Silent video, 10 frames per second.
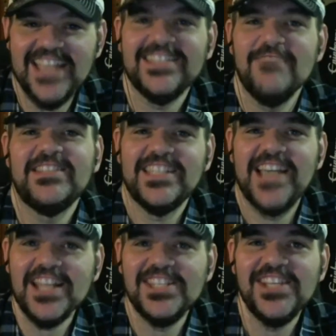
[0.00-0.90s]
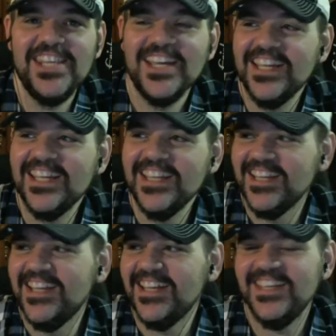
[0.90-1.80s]
some scotch in you.
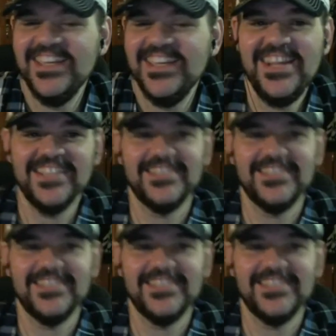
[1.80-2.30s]
Get